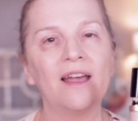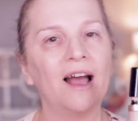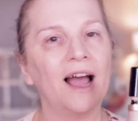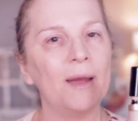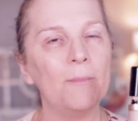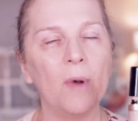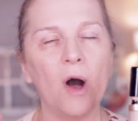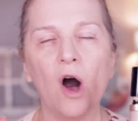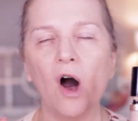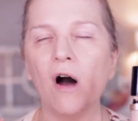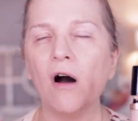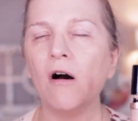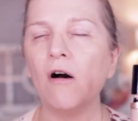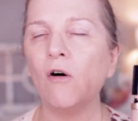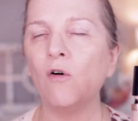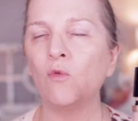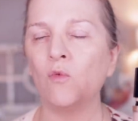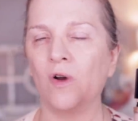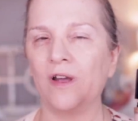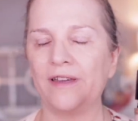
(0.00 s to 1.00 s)
I'm
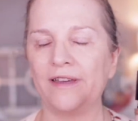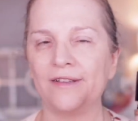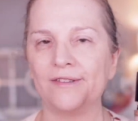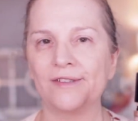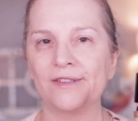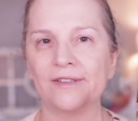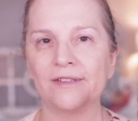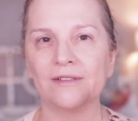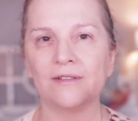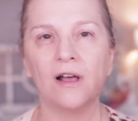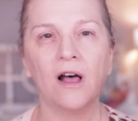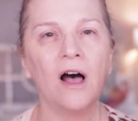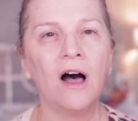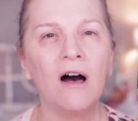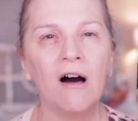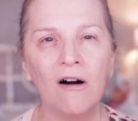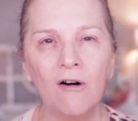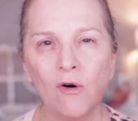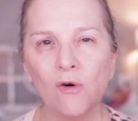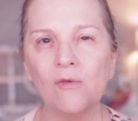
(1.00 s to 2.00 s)
always,
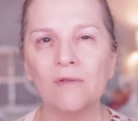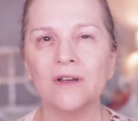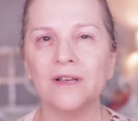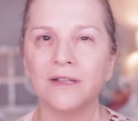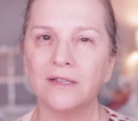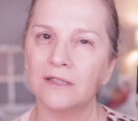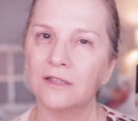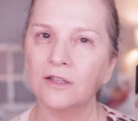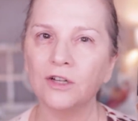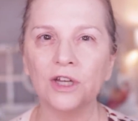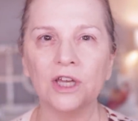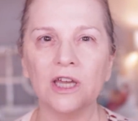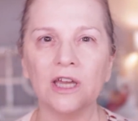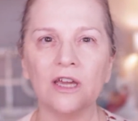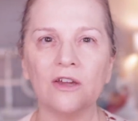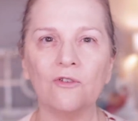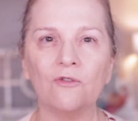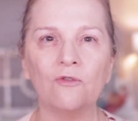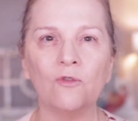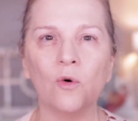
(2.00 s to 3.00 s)
always
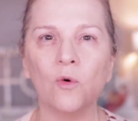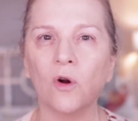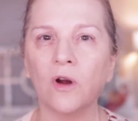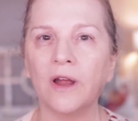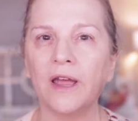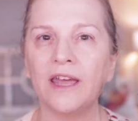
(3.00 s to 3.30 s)
looking for